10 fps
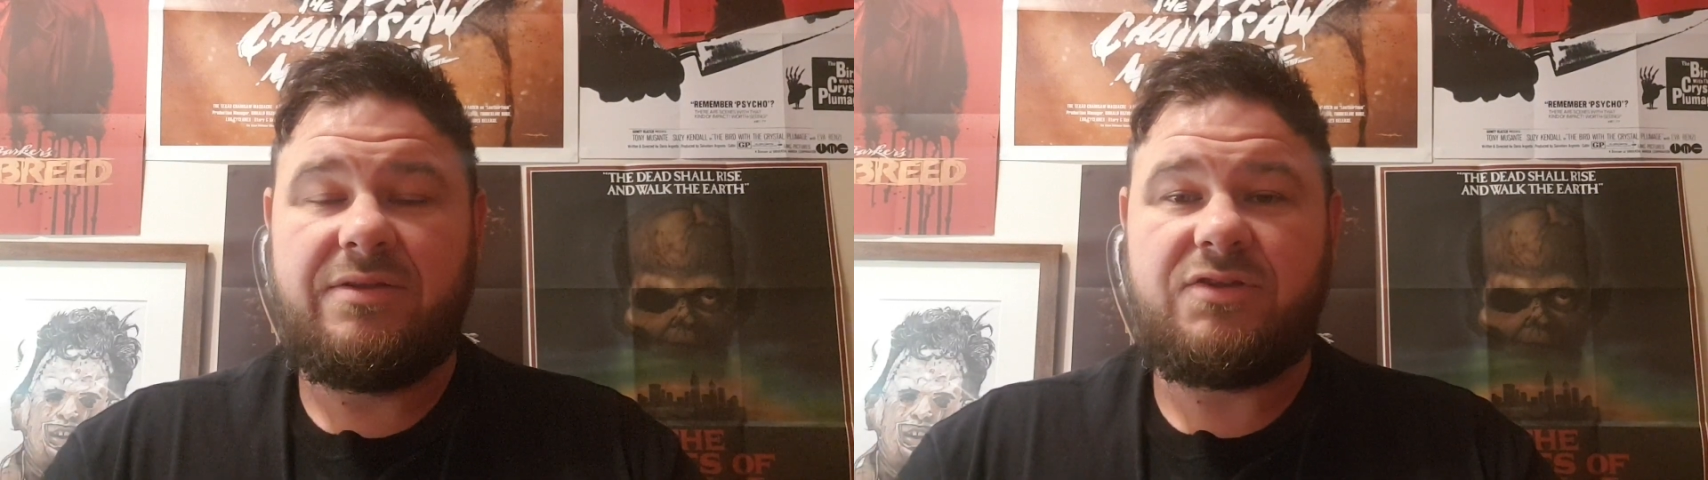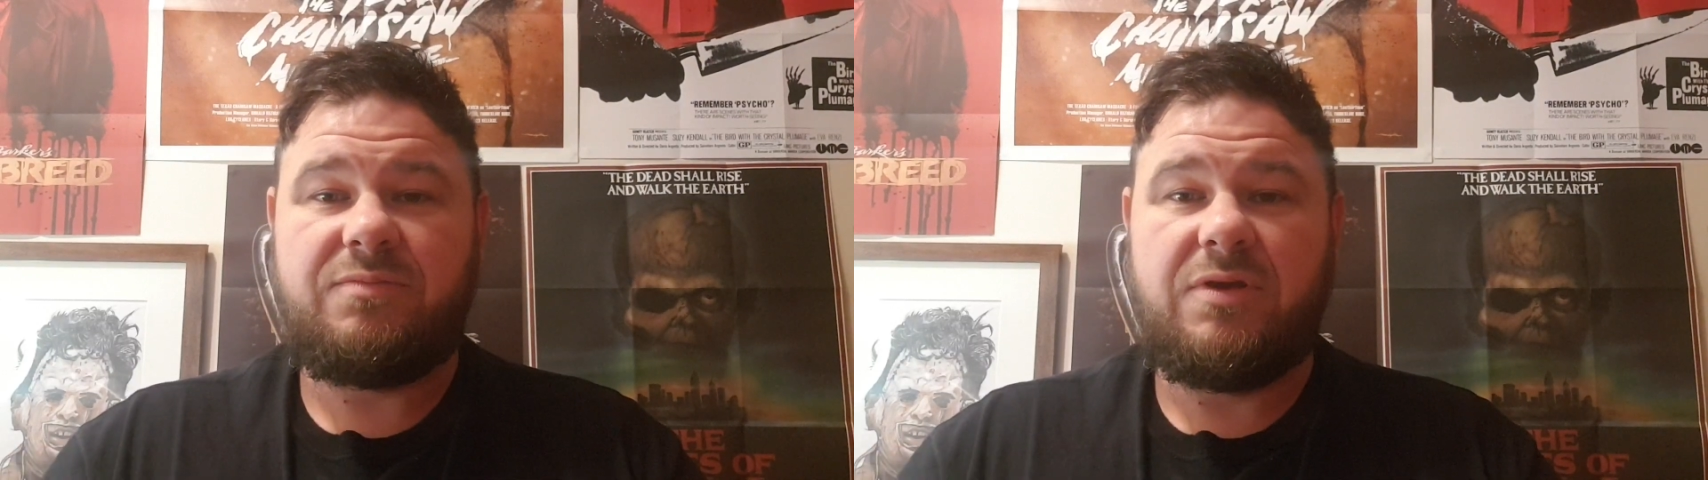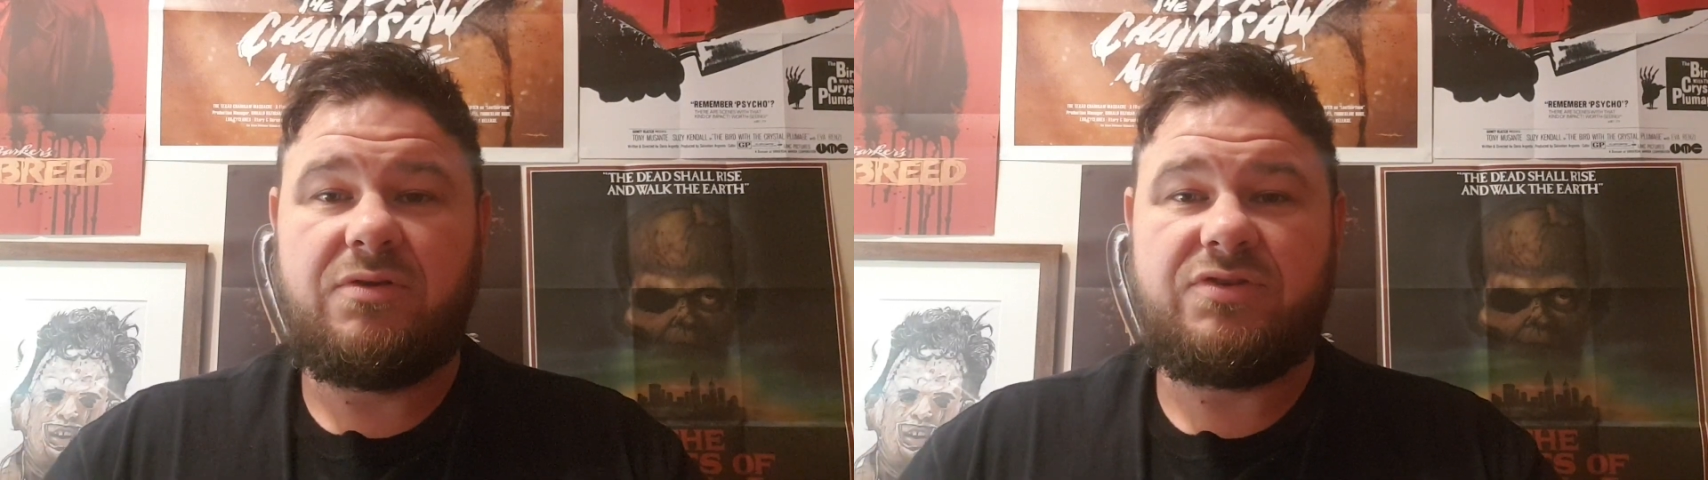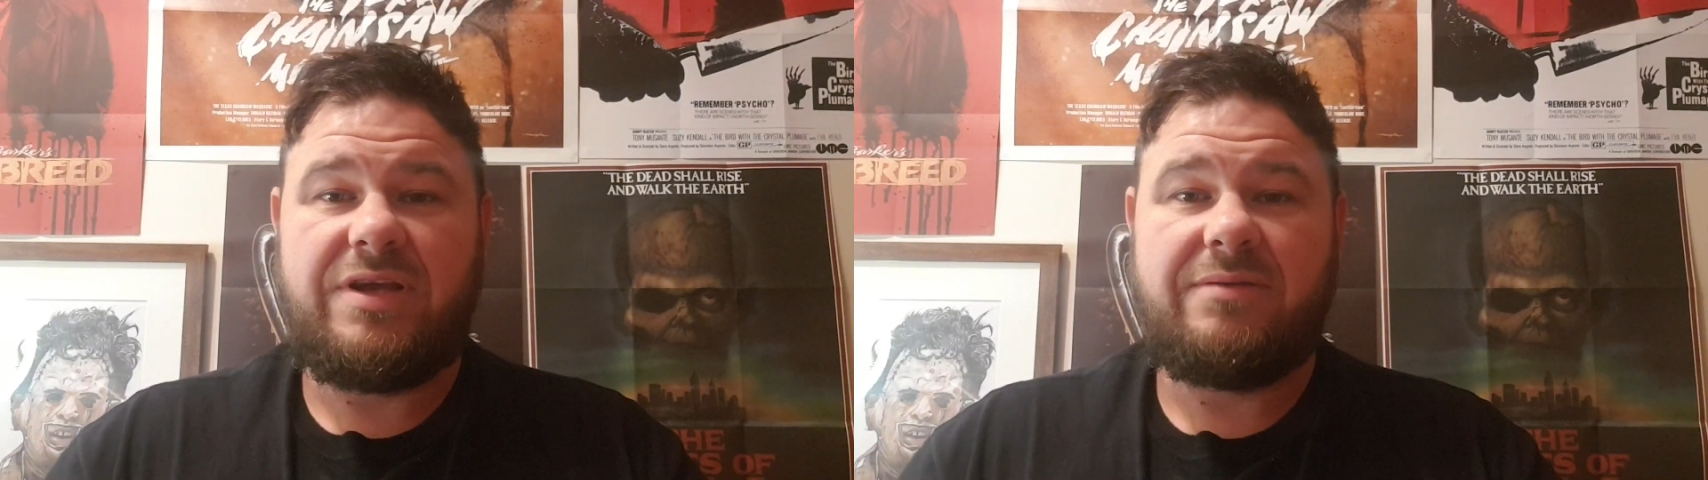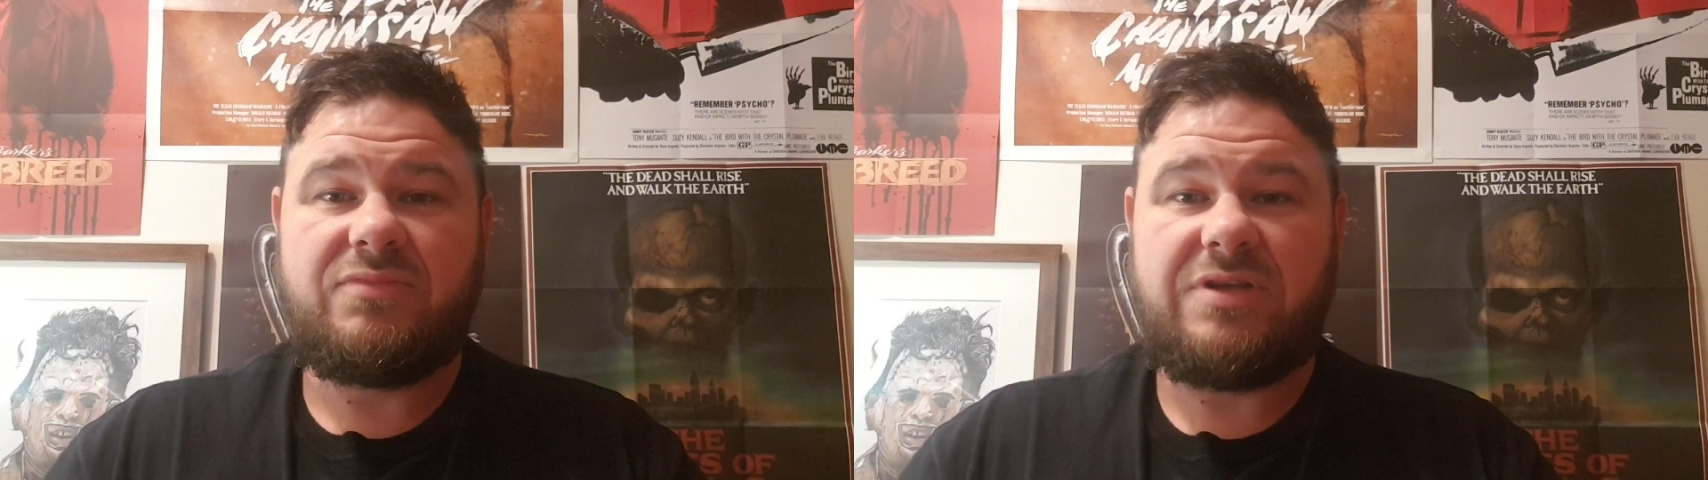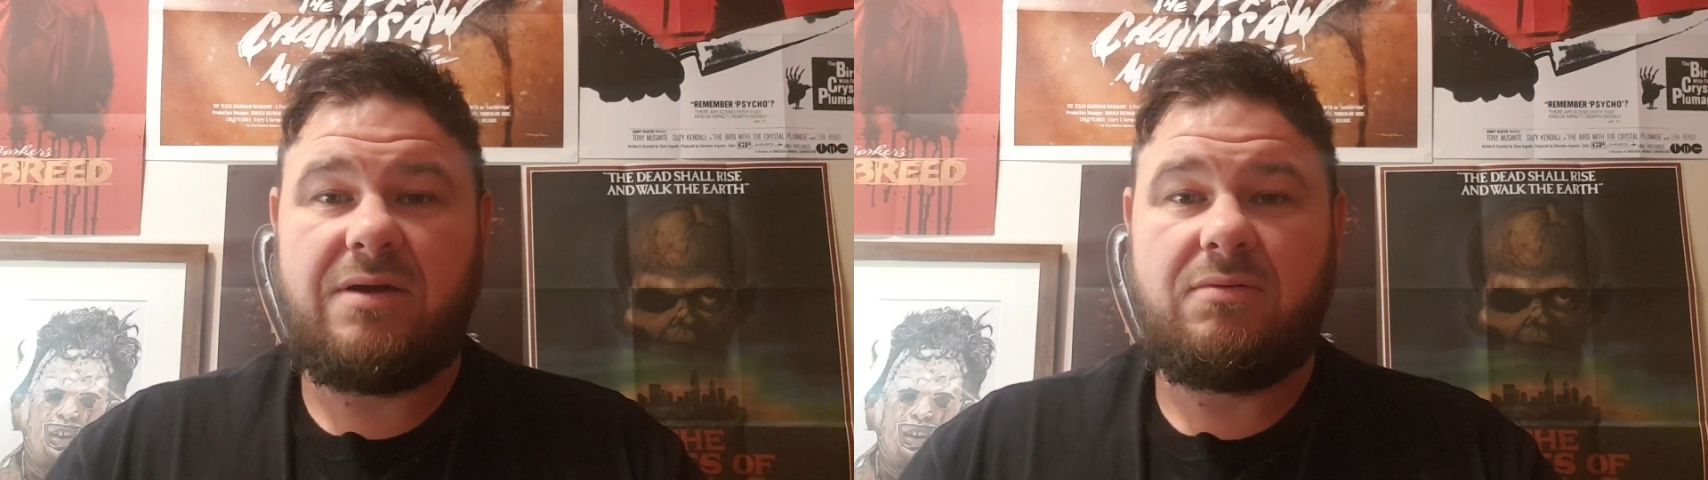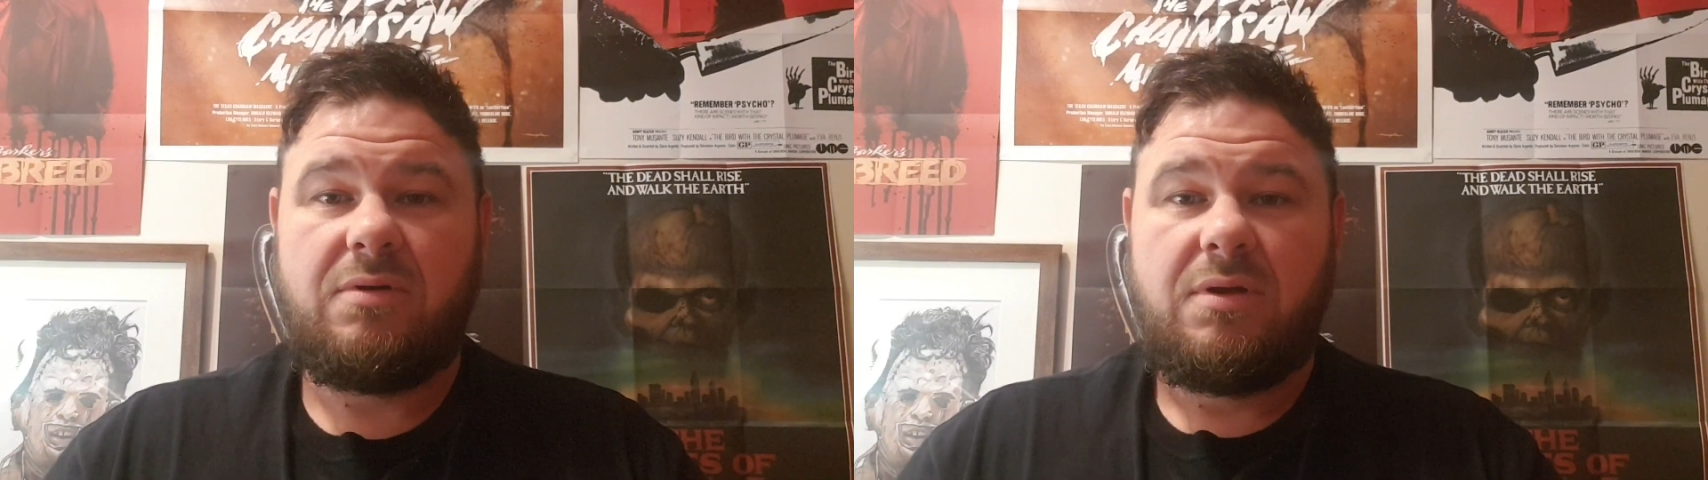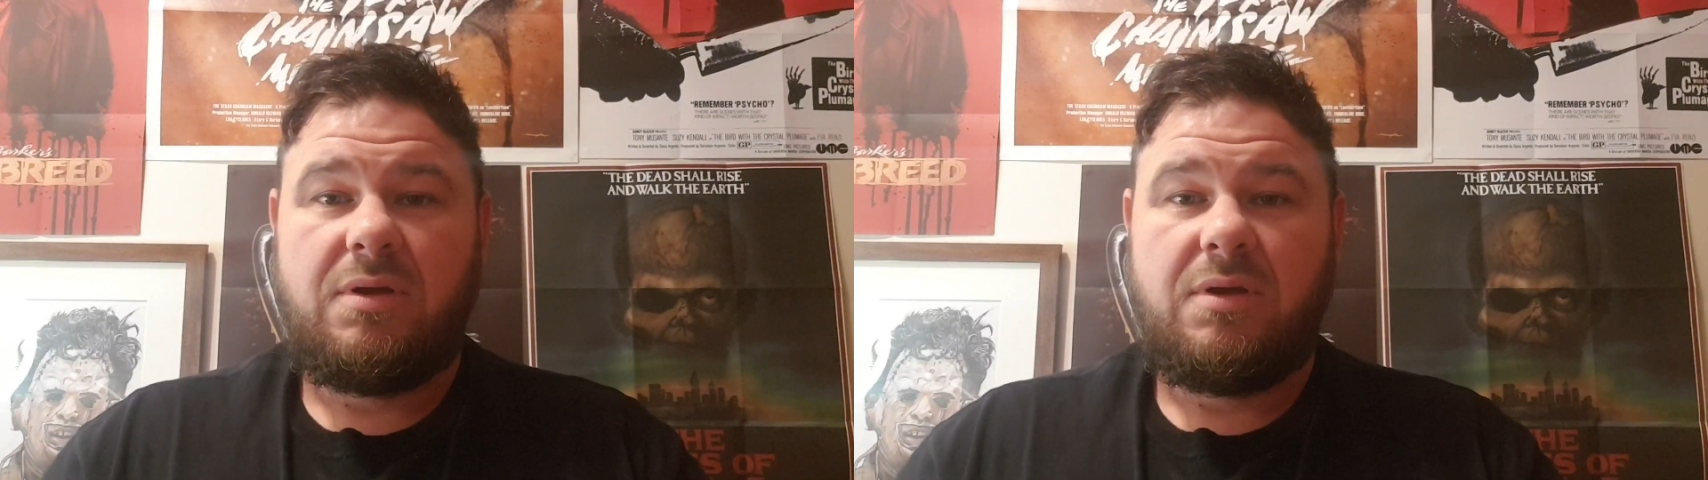in this museum. So,